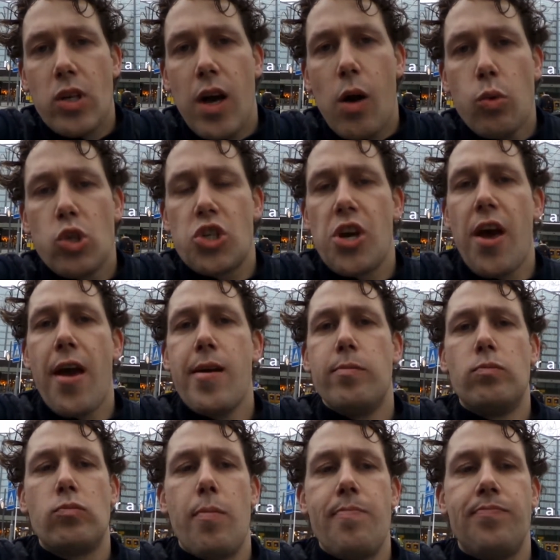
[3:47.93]
I would say
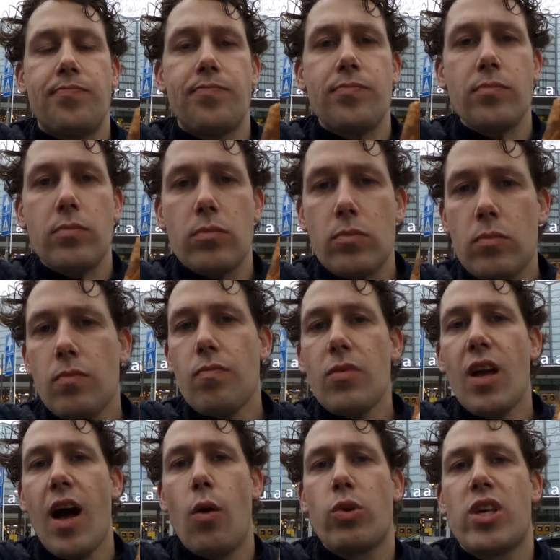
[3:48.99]

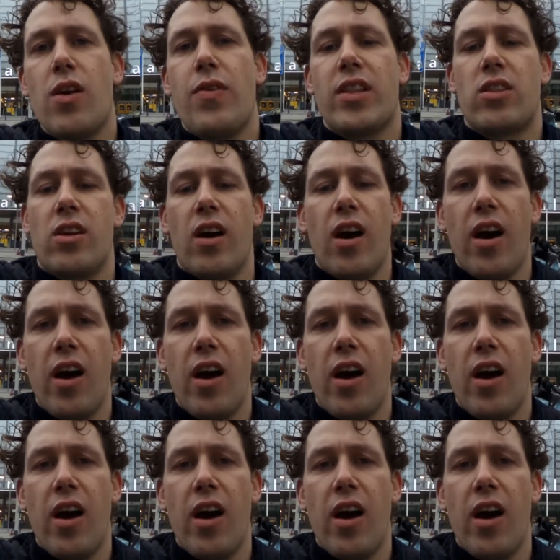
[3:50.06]
I would give it